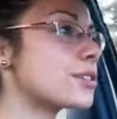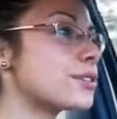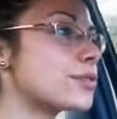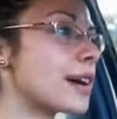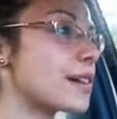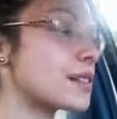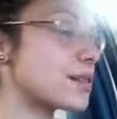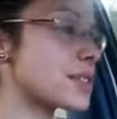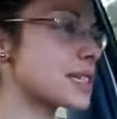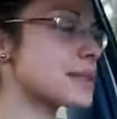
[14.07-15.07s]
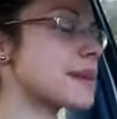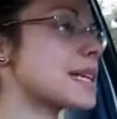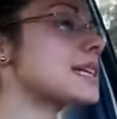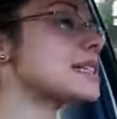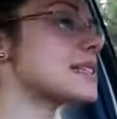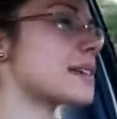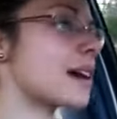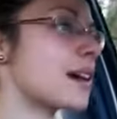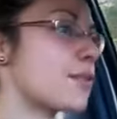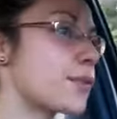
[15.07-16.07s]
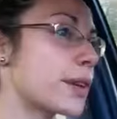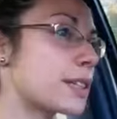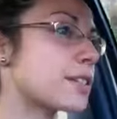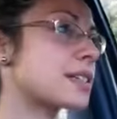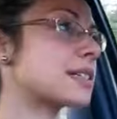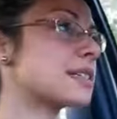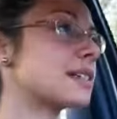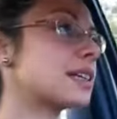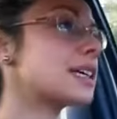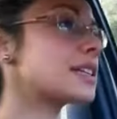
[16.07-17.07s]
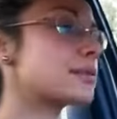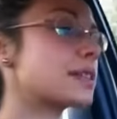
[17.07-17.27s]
2 rounds of 6 minutes, 4 exercises on each.